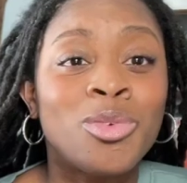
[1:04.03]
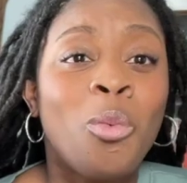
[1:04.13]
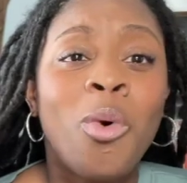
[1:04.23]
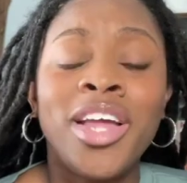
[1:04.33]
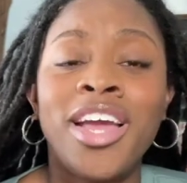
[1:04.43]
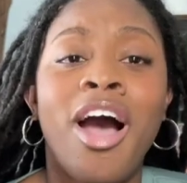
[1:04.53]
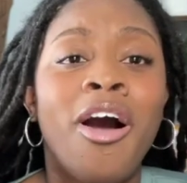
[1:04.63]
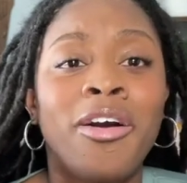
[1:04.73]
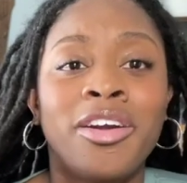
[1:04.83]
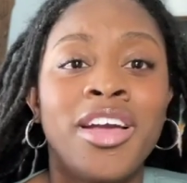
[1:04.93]
What
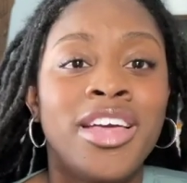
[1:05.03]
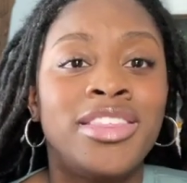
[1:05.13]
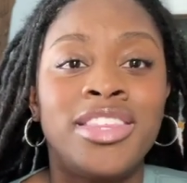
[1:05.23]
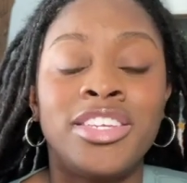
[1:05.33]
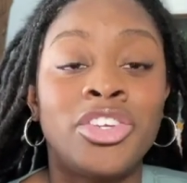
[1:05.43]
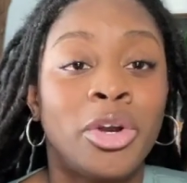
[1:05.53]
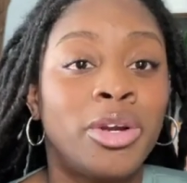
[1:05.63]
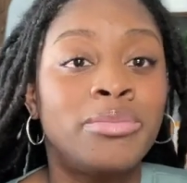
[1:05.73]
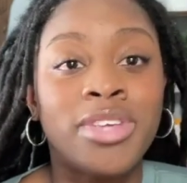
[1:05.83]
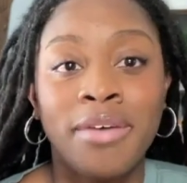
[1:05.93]
are the
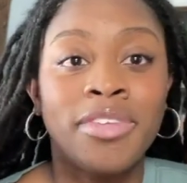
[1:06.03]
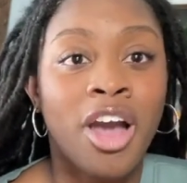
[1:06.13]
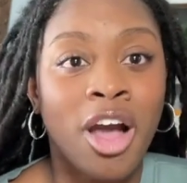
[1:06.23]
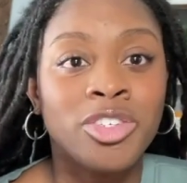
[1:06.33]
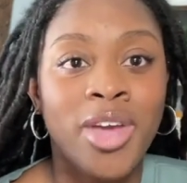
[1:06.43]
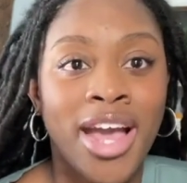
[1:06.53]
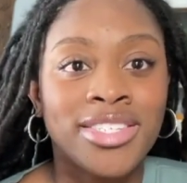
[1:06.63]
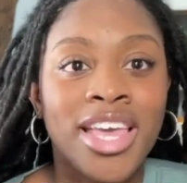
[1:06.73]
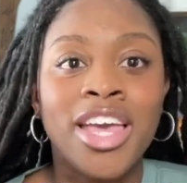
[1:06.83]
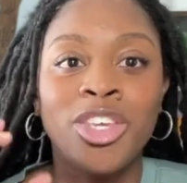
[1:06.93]
terms of the contract?
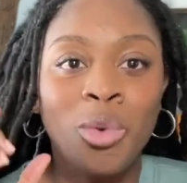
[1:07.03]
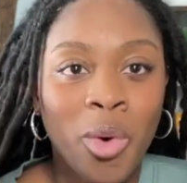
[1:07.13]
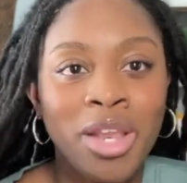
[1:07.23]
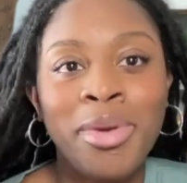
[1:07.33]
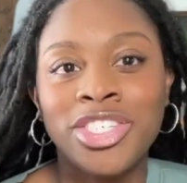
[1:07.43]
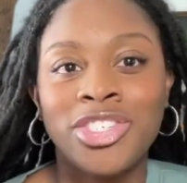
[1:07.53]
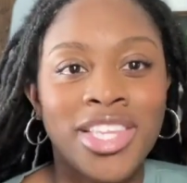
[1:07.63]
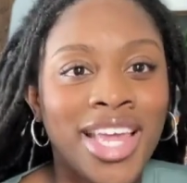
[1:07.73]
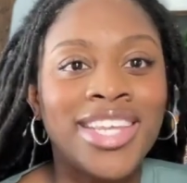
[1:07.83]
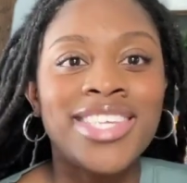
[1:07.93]
You want to make sure that
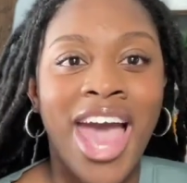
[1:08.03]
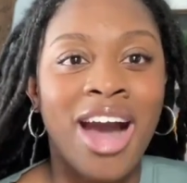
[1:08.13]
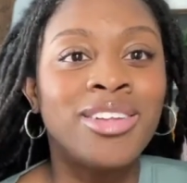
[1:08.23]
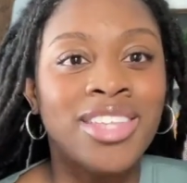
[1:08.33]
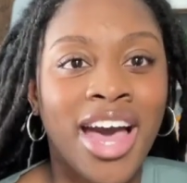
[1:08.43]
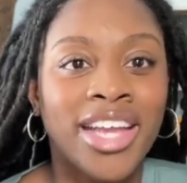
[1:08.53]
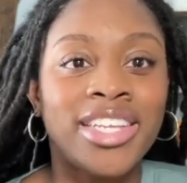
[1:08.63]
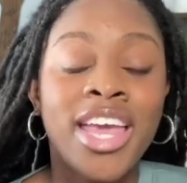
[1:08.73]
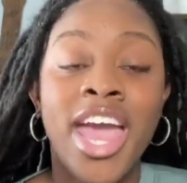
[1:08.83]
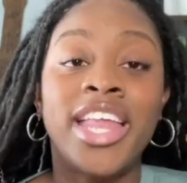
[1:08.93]
that is outlined
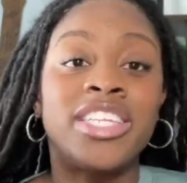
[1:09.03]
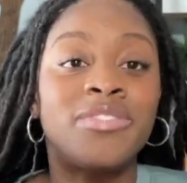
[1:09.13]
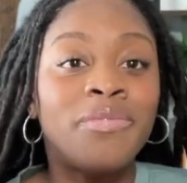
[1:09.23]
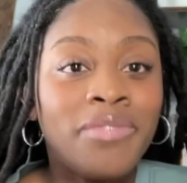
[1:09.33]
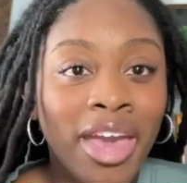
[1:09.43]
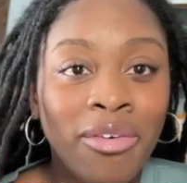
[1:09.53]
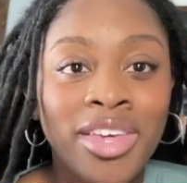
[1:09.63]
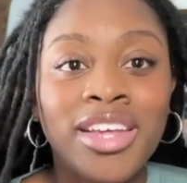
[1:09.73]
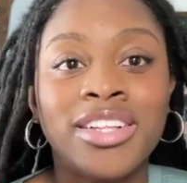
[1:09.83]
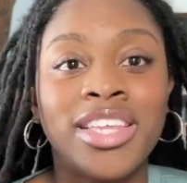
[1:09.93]
and it's very
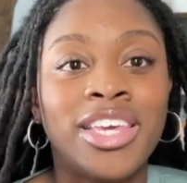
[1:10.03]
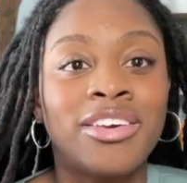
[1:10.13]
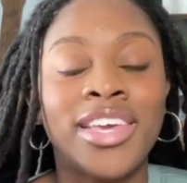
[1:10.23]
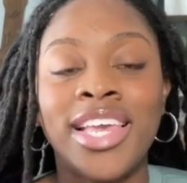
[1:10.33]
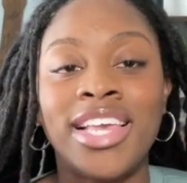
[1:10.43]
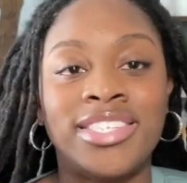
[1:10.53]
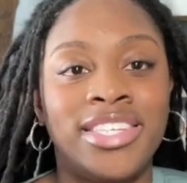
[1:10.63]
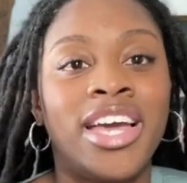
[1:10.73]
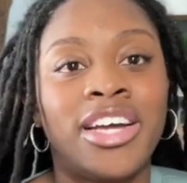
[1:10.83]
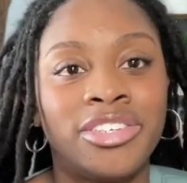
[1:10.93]
clear, easy
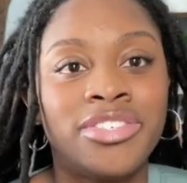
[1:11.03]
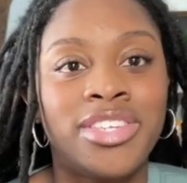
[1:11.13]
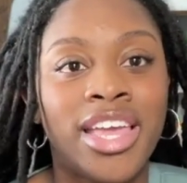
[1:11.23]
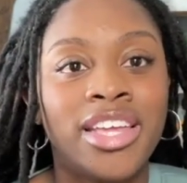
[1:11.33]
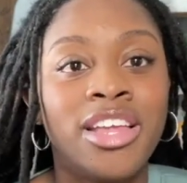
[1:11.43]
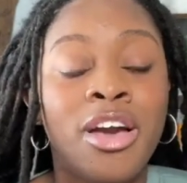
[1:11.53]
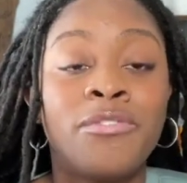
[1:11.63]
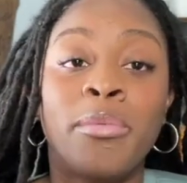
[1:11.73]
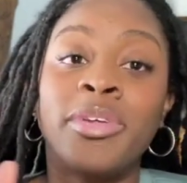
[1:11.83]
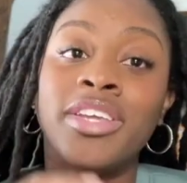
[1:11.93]
to understand
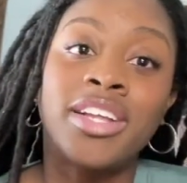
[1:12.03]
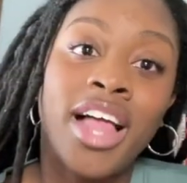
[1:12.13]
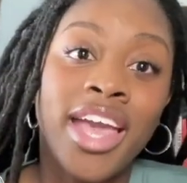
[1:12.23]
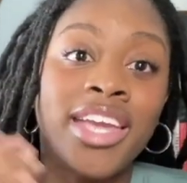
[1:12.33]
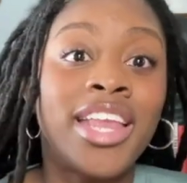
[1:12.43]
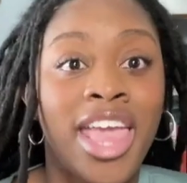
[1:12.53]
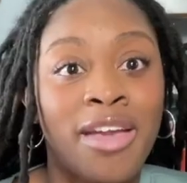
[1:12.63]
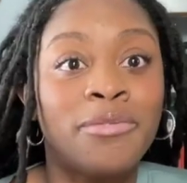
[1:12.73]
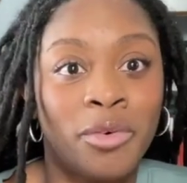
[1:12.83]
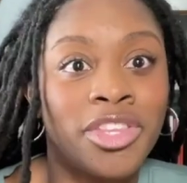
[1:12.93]
for both the client
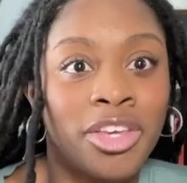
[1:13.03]
and for the